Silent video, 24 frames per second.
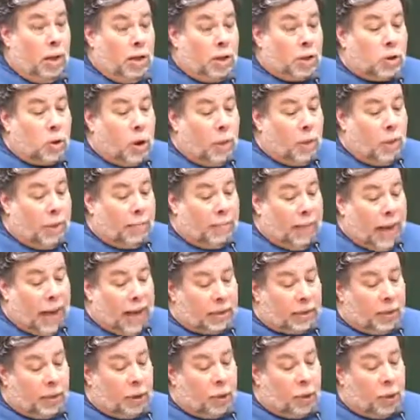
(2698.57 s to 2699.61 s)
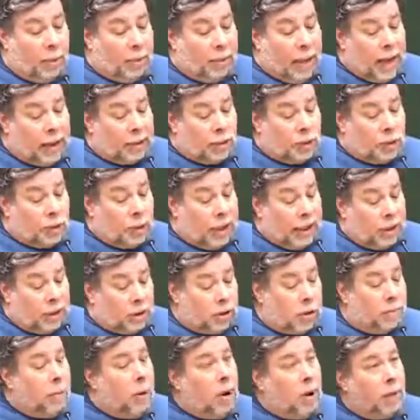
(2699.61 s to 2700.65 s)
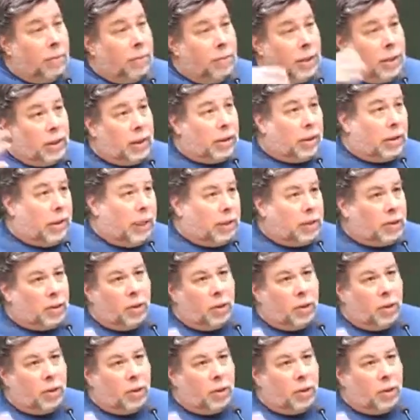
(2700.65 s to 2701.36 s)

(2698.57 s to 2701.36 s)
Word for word: So I went back to Hewlett Packard's legal department. They